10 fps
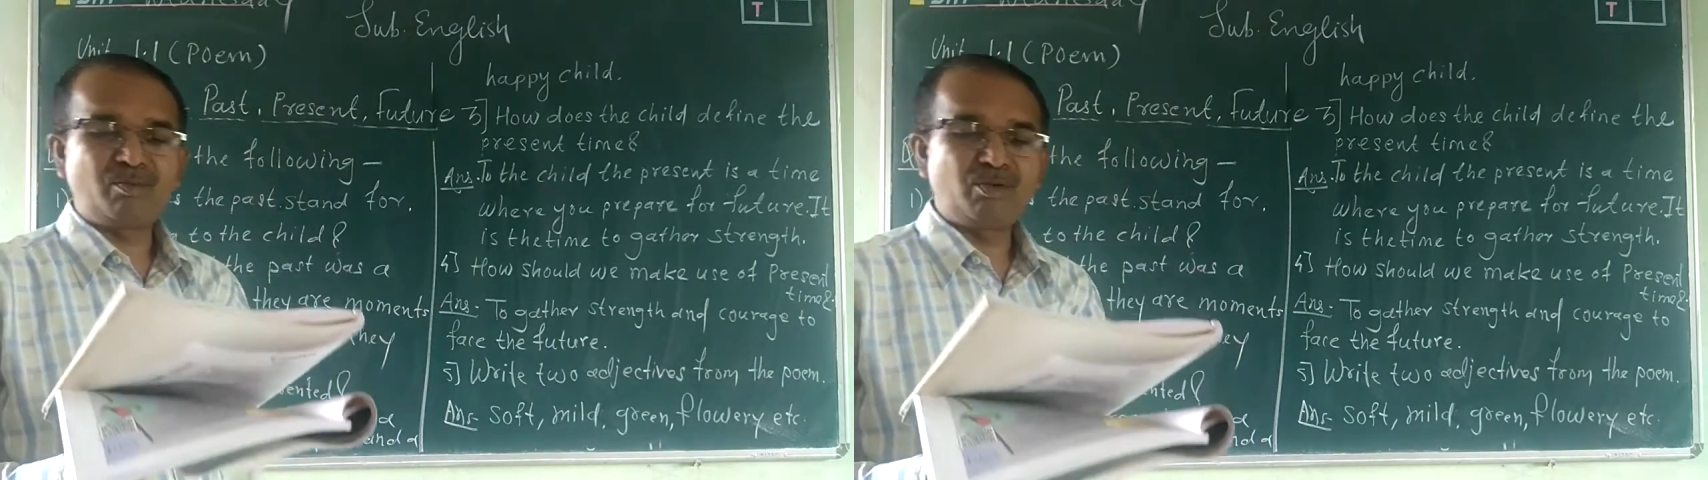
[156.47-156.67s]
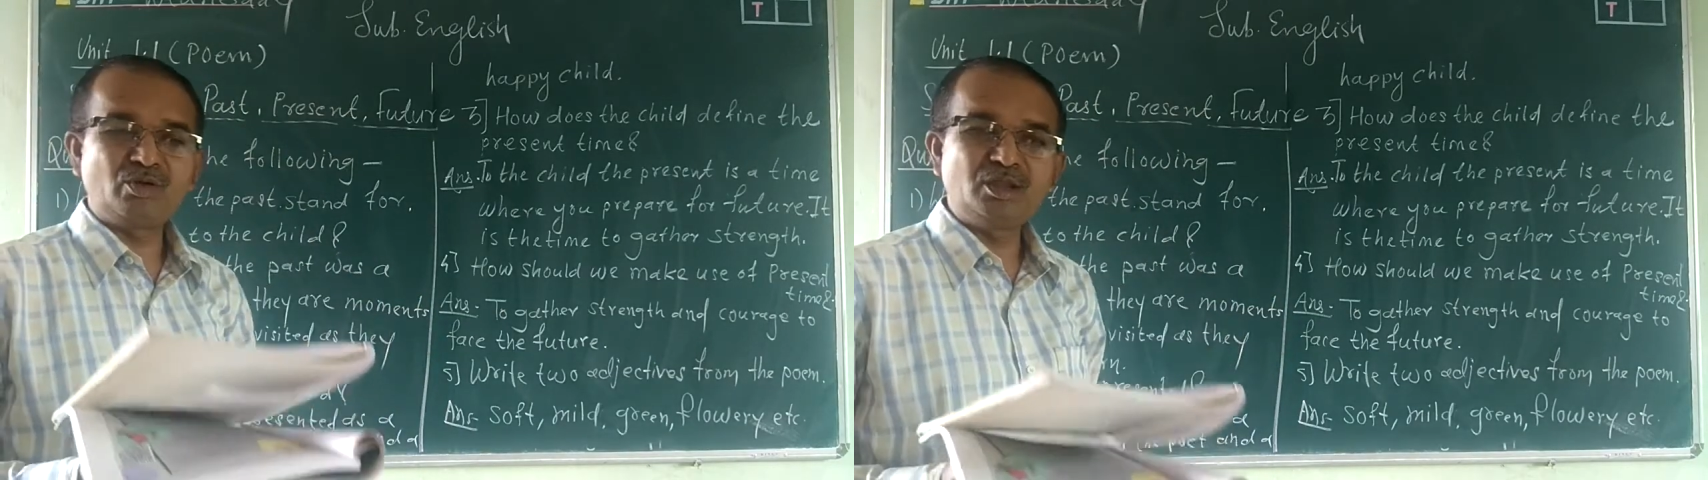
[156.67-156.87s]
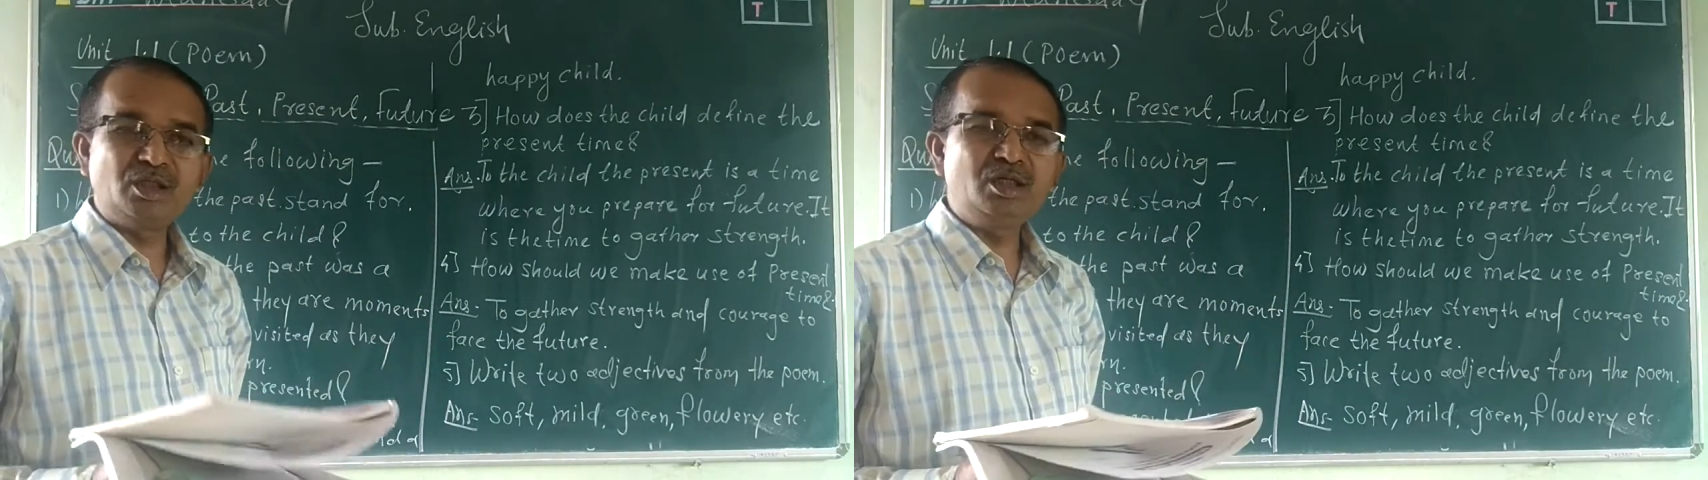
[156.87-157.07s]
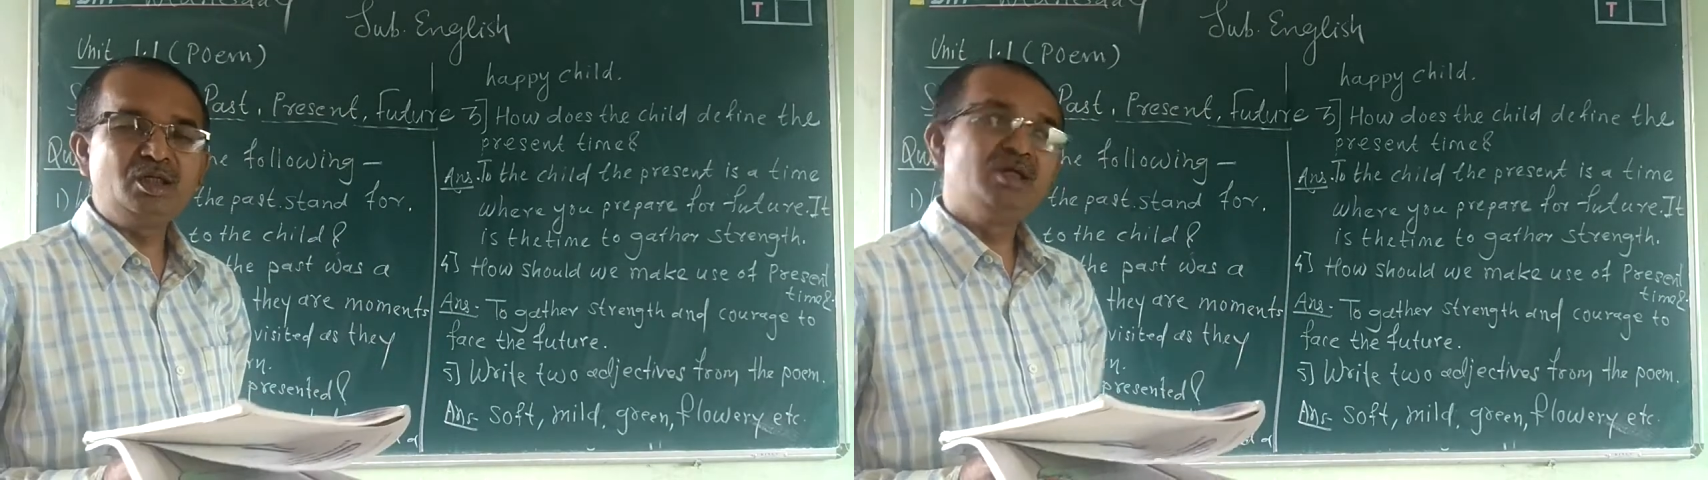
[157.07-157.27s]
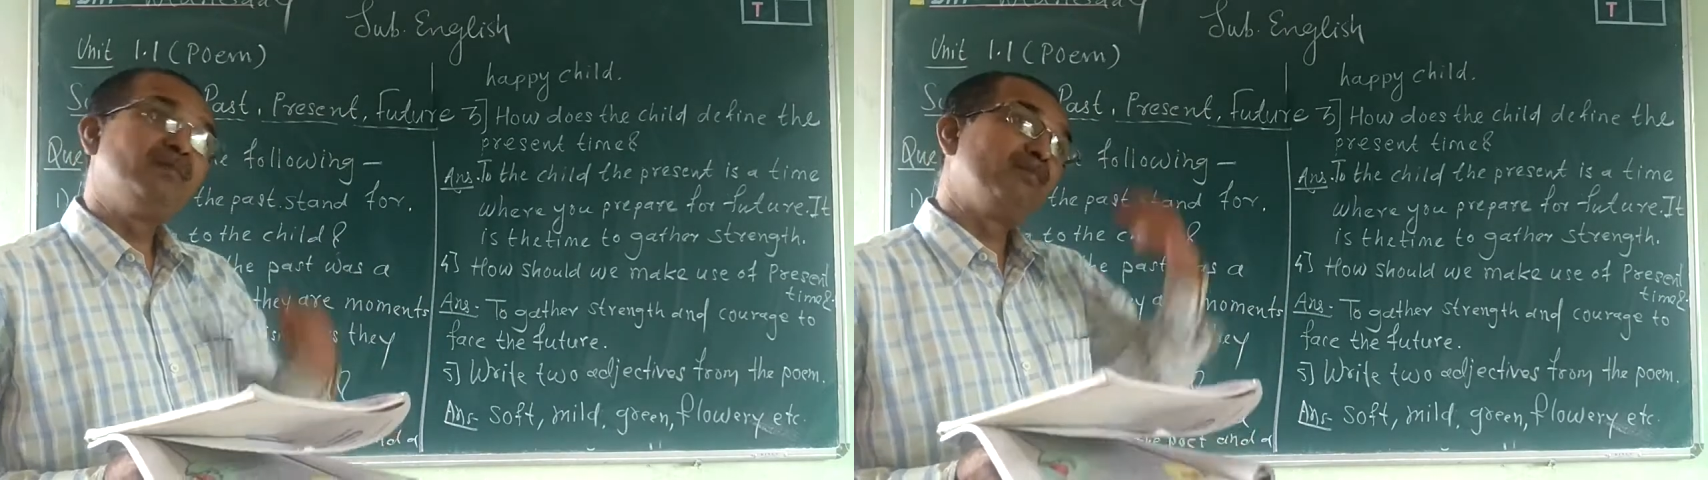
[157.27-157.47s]
above
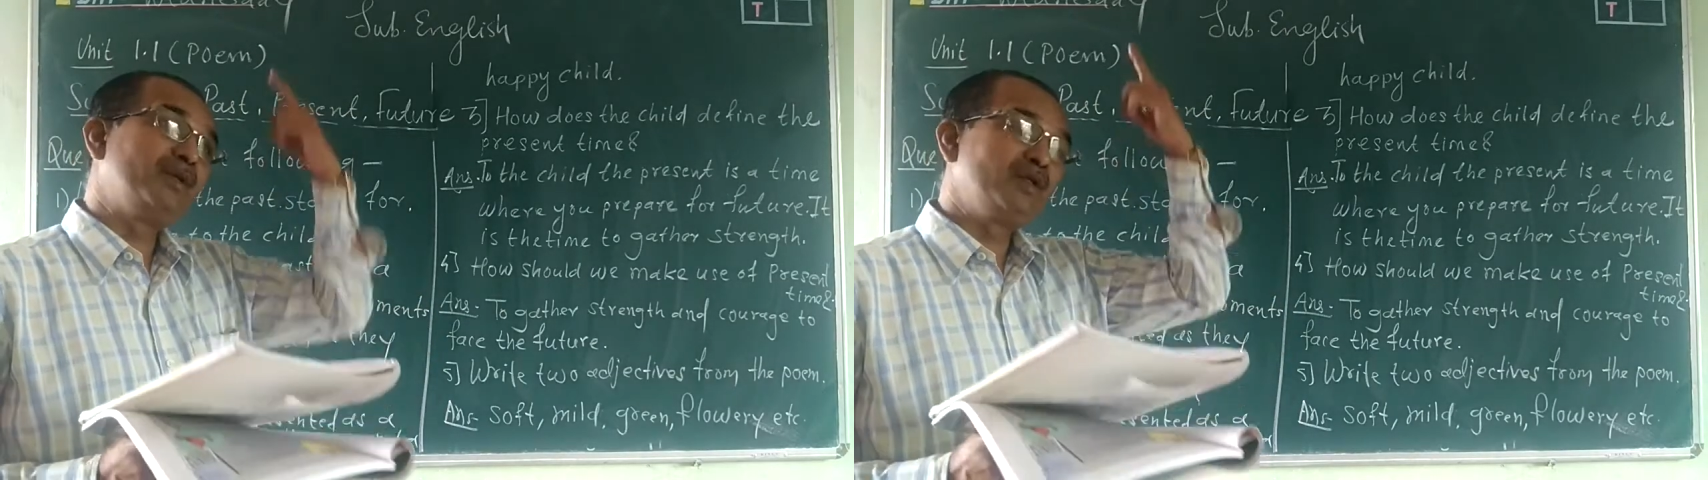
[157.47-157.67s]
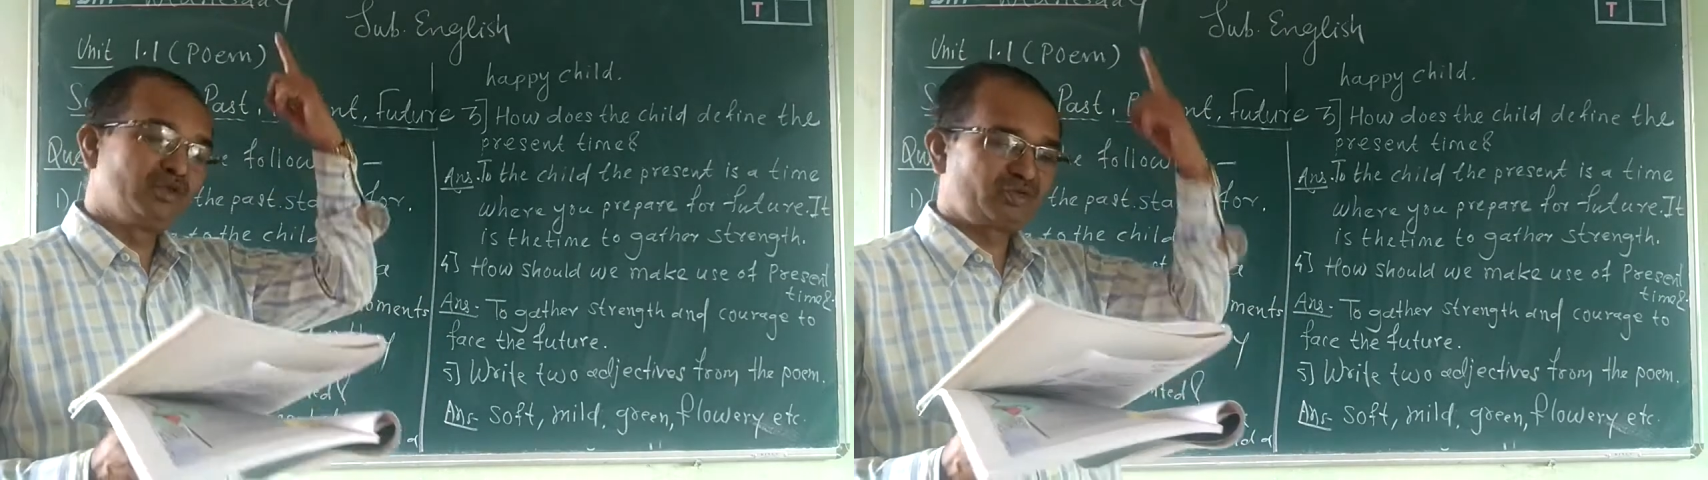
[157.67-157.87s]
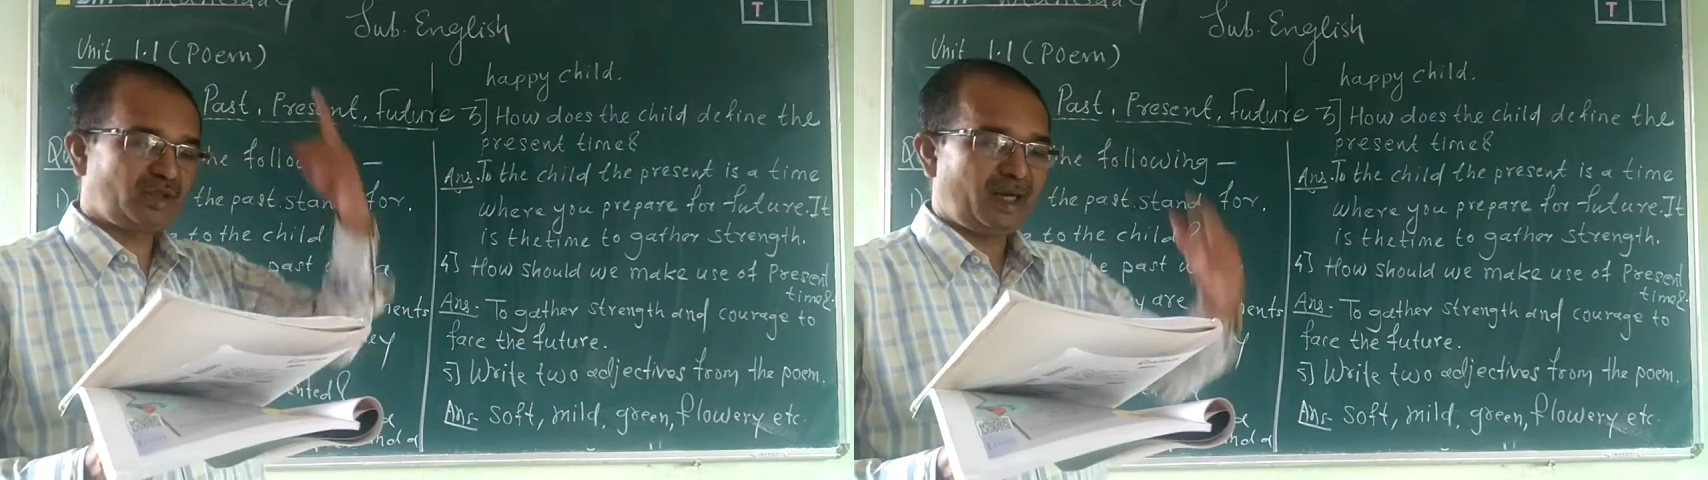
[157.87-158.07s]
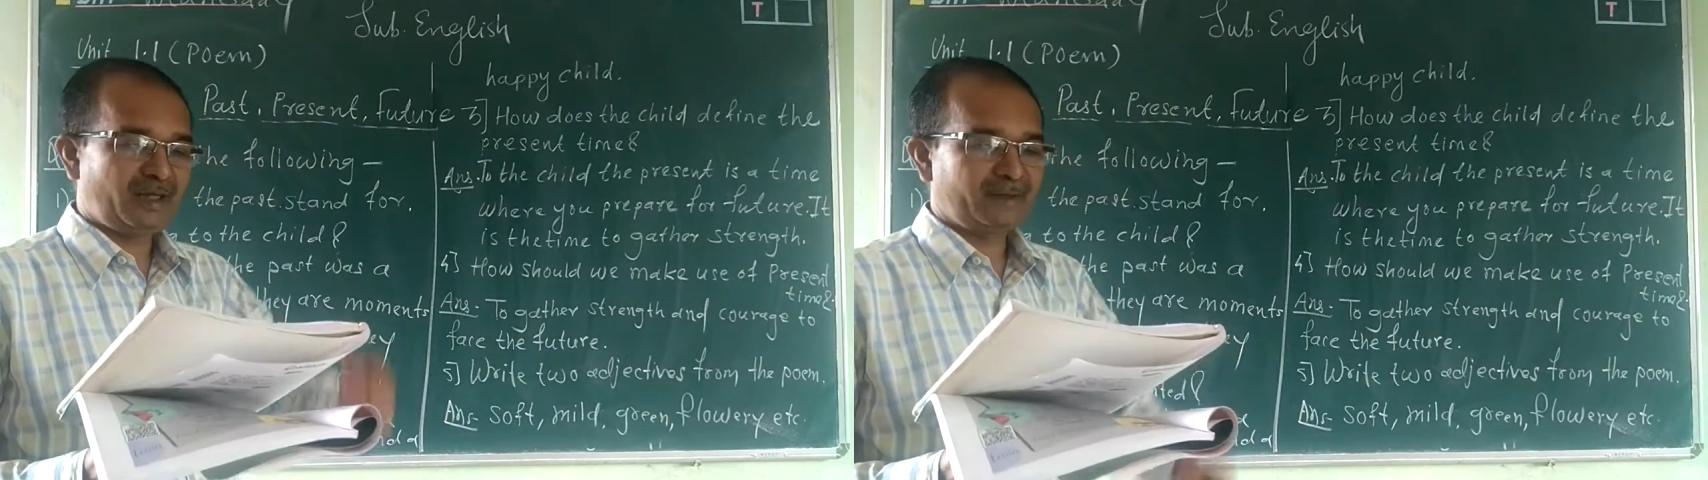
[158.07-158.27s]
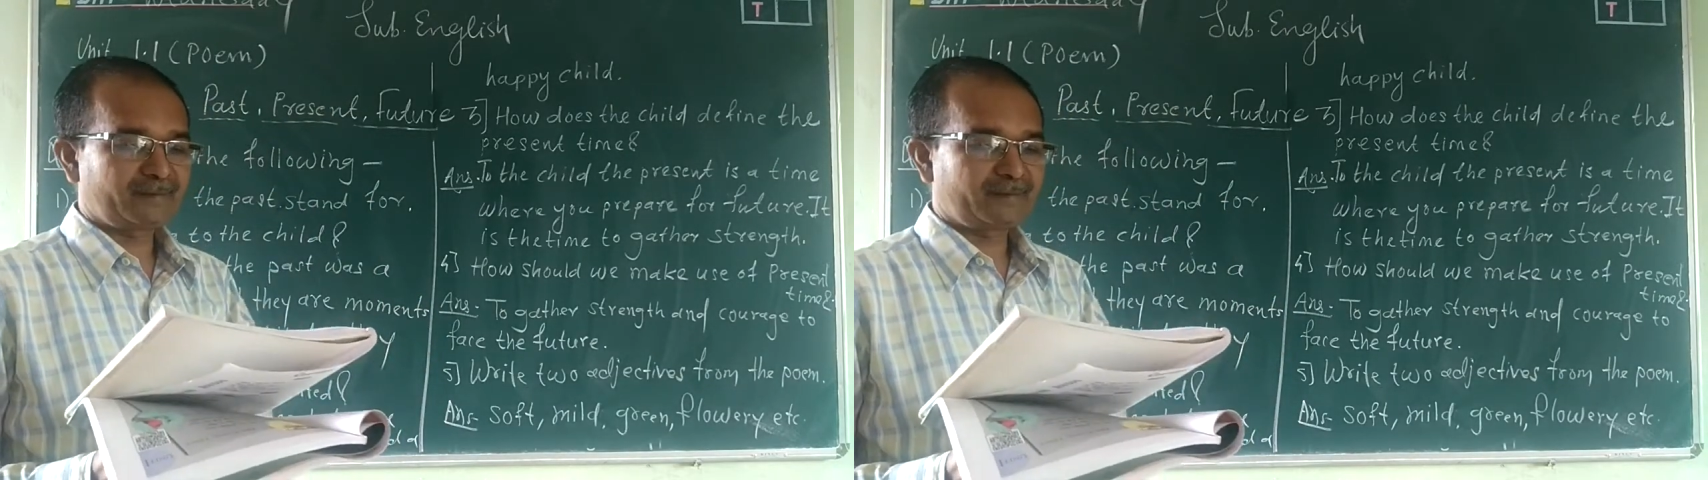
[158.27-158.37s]
the blue sky.